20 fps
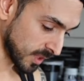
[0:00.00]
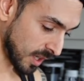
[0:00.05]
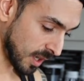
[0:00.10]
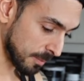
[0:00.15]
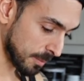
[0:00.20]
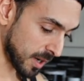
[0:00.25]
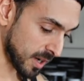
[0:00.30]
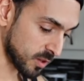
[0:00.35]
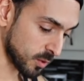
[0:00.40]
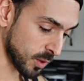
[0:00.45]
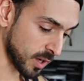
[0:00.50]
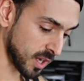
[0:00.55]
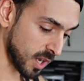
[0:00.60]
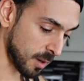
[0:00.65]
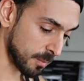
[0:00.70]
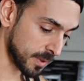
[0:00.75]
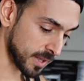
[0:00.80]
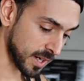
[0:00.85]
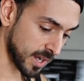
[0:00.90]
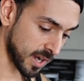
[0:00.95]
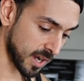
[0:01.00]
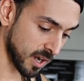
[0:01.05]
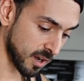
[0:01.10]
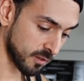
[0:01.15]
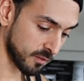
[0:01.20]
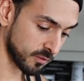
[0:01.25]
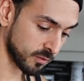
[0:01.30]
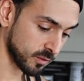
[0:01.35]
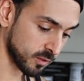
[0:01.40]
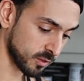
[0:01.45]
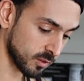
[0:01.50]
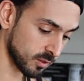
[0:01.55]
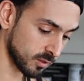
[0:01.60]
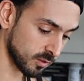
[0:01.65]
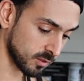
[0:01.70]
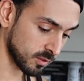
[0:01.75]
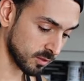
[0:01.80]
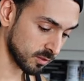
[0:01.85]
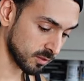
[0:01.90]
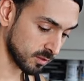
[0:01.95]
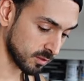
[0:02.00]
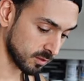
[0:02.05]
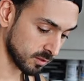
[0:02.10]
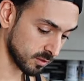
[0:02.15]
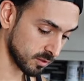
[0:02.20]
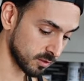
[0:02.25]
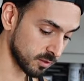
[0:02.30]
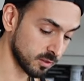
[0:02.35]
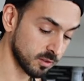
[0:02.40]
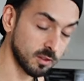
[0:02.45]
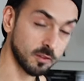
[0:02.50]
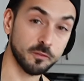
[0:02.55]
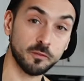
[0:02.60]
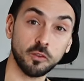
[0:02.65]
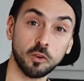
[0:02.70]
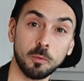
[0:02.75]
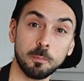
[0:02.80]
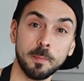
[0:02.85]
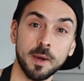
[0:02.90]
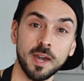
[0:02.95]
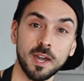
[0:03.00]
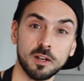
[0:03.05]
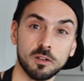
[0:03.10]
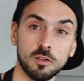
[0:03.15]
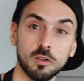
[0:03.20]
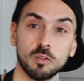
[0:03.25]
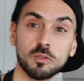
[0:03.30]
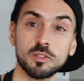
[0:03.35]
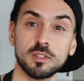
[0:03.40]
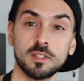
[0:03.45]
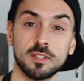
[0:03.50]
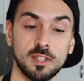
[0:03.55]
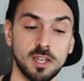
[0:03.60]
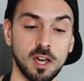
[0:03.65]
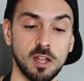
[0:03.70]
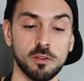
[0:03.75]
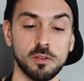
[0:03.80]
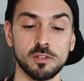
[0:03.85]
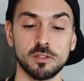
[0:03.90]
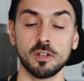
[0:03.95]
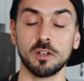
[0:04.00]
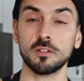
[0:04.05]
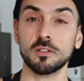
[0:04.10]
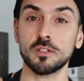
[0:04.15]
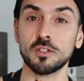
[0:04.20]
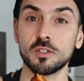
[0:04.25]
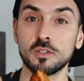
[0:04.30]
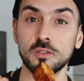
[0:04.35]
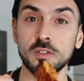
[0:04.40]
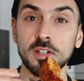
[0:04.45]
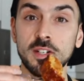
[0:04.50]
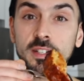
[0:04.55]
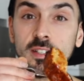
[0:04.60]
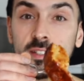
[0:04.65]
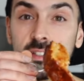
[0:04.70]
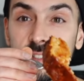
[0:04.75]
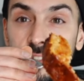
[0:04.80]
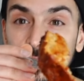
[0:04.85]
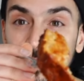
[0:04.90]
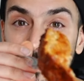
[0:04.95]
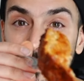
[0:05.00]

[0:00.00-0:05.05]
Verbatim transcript: And by the way, I'm gonna have the full macros and calories on the screen.